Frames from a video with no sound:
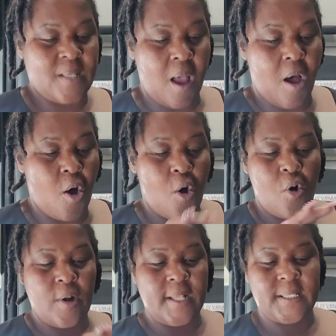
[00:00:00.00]

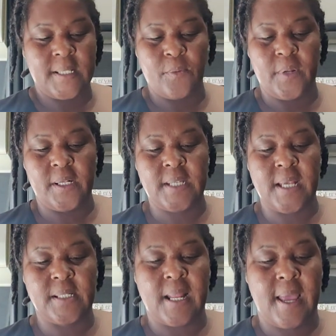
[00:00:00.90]
So, let's see what it
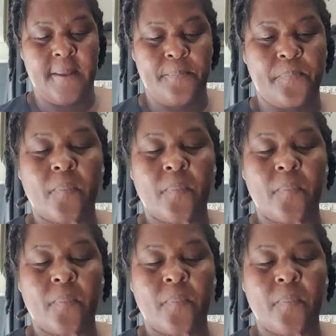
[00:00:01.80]
tastes like.